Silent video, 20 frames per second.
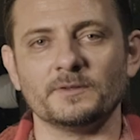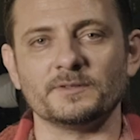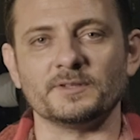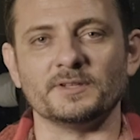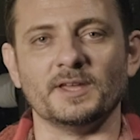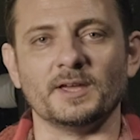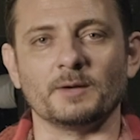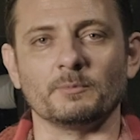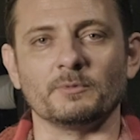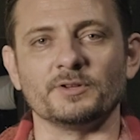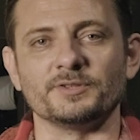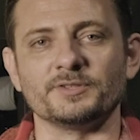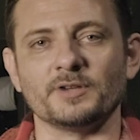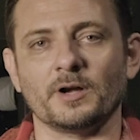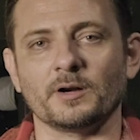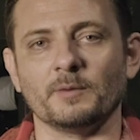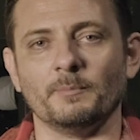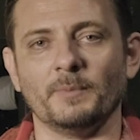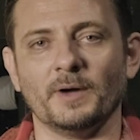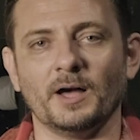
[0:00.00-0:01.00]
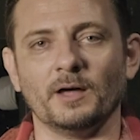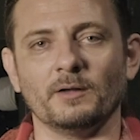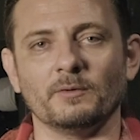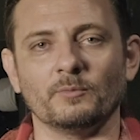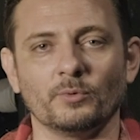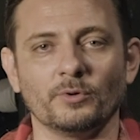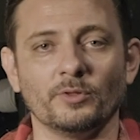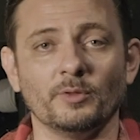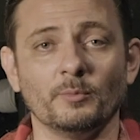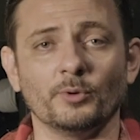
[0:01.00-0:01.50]
Today I'm going to talk about
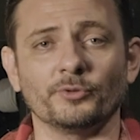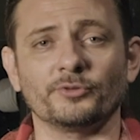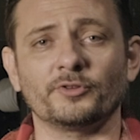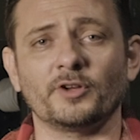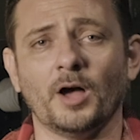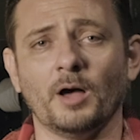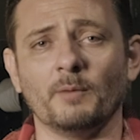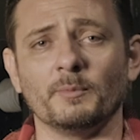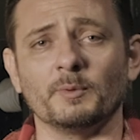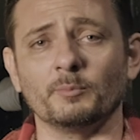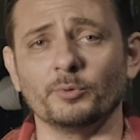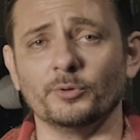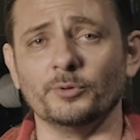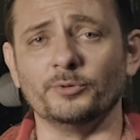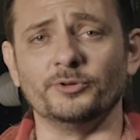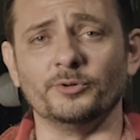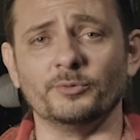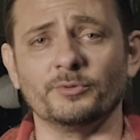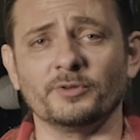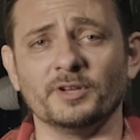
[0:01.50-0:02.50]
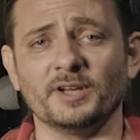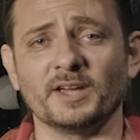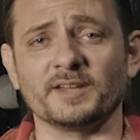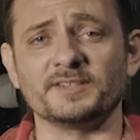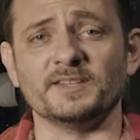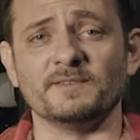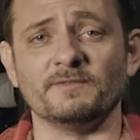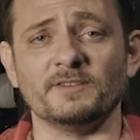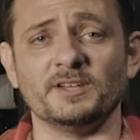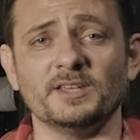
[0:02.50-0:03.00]
one of the most common Bluetooth
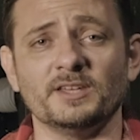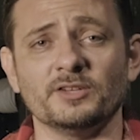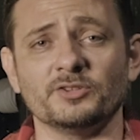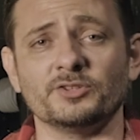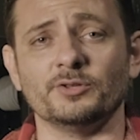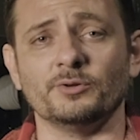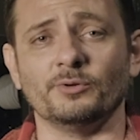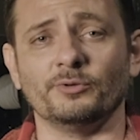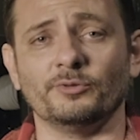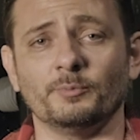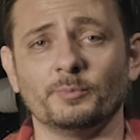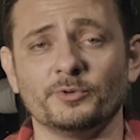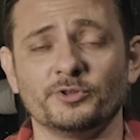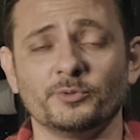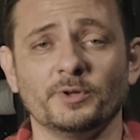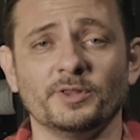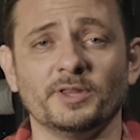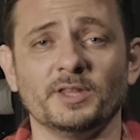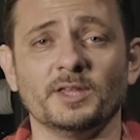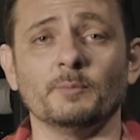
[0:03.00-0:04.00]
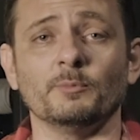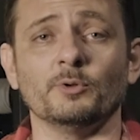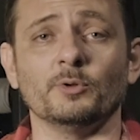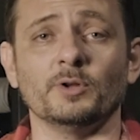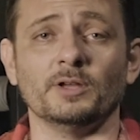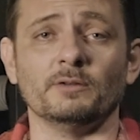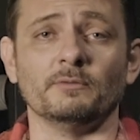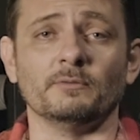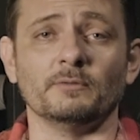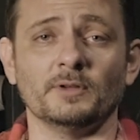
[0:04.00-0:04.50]
connectivity issues between the
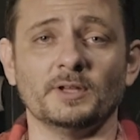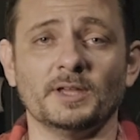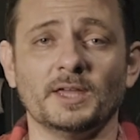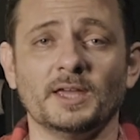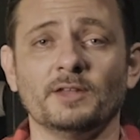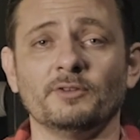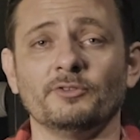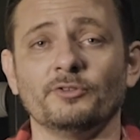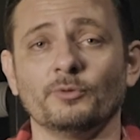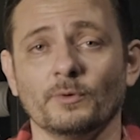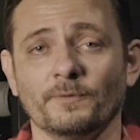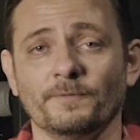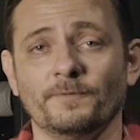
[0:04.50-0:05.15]
m.Unit and your